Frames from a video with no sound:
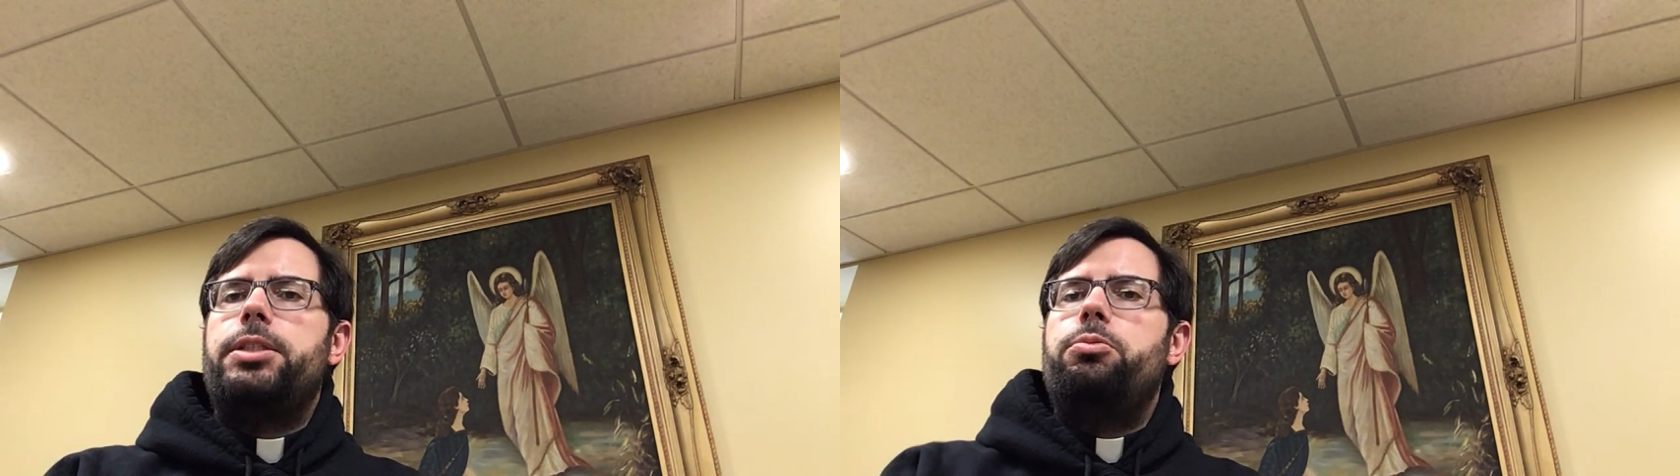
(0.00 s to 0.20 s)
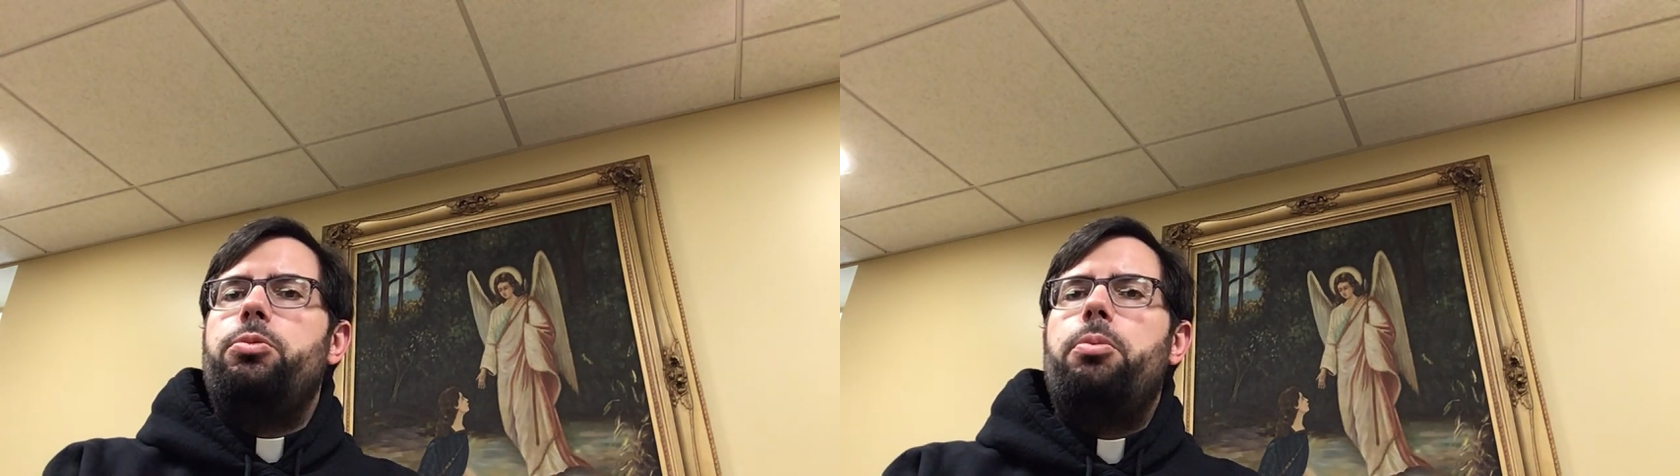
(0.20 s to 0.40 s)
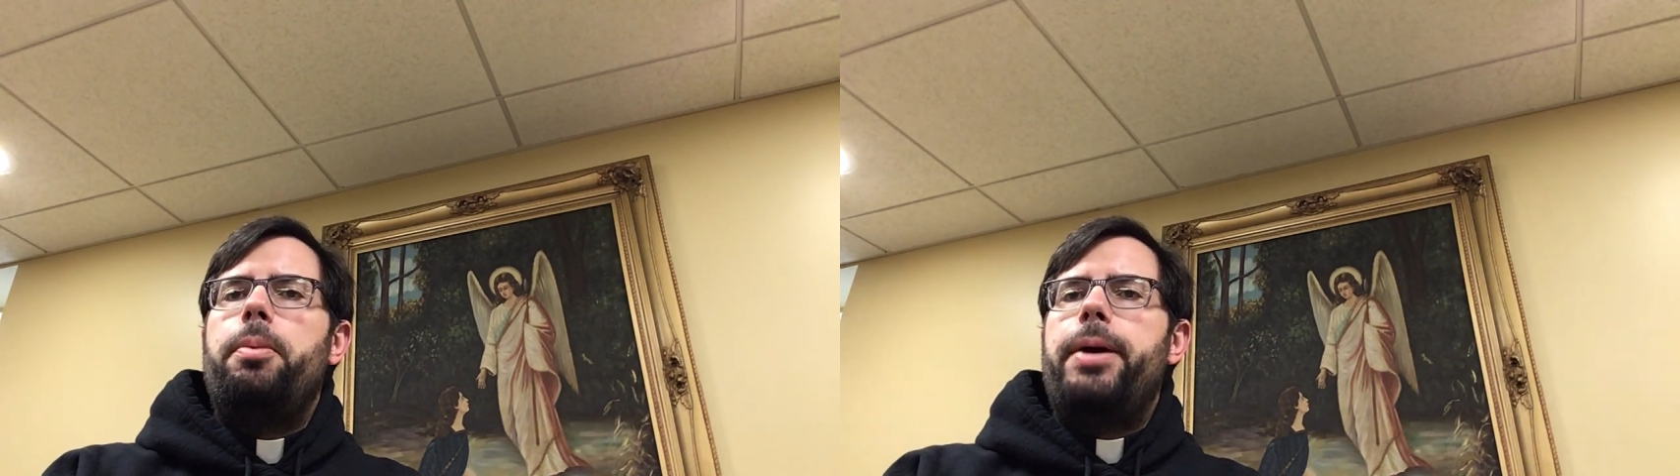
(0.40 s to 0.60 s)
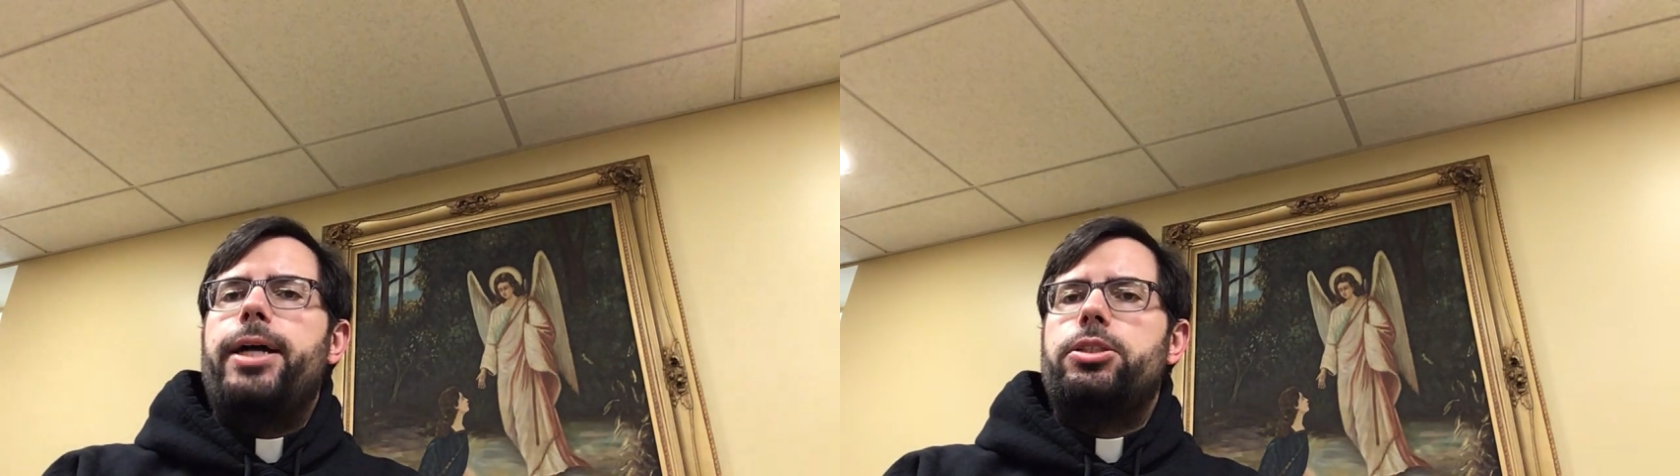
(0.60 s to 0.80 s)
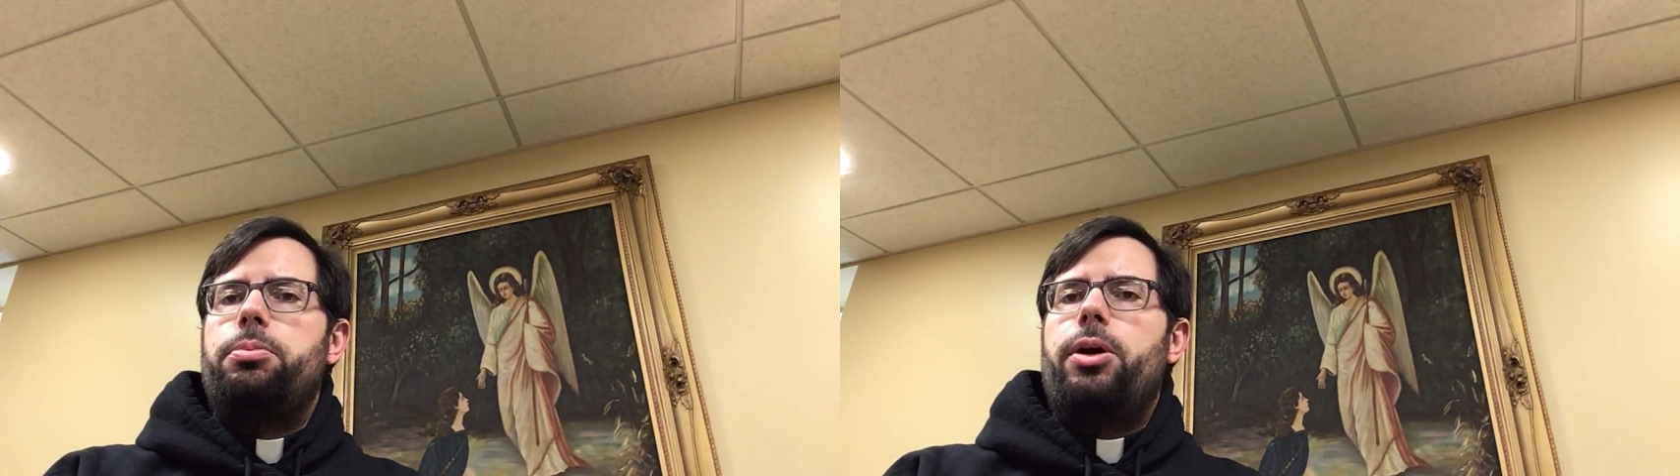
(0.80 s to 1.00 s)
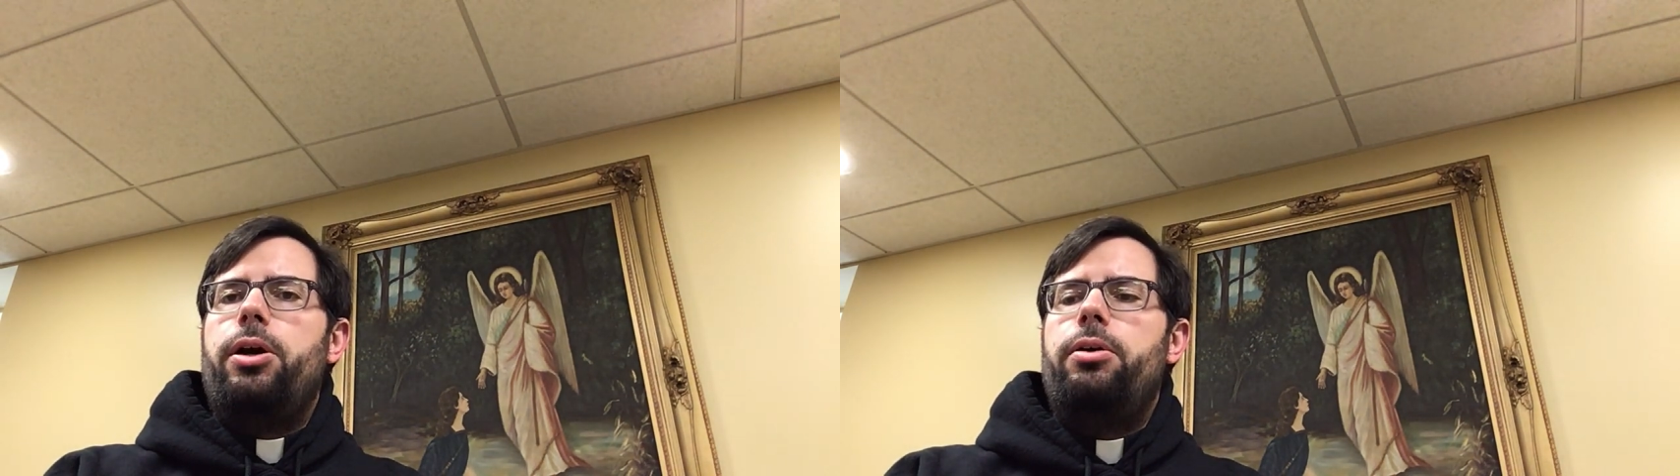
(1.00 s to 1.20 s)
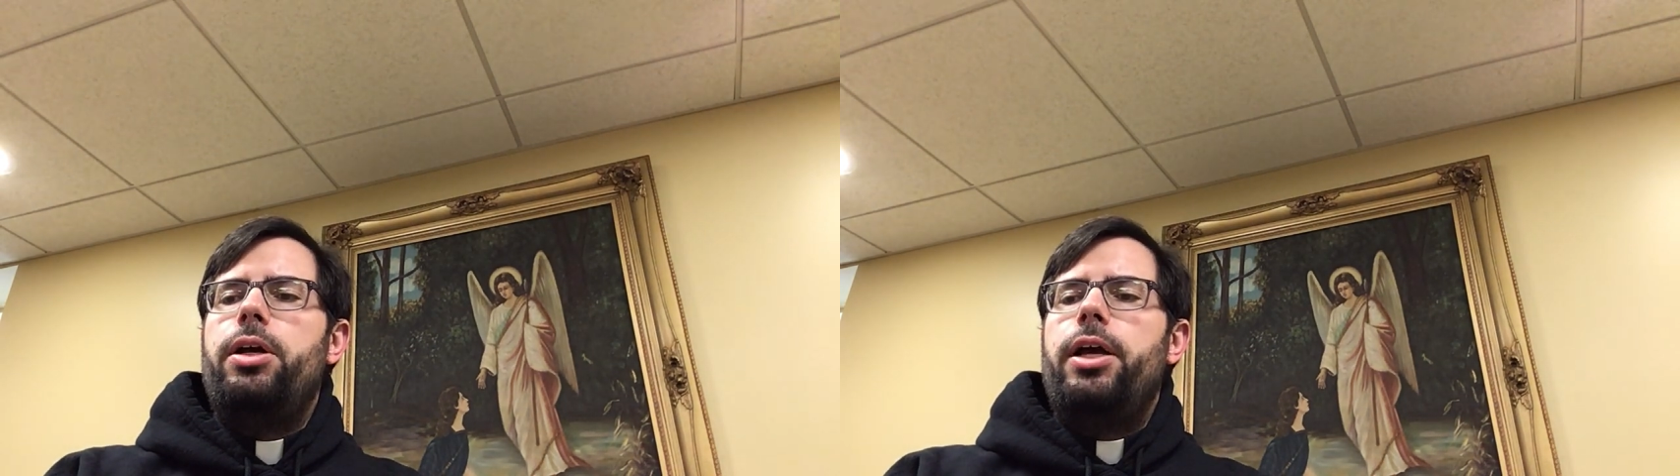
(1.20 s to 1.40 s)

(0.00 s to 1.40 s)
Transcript: And we'll be back tomorrow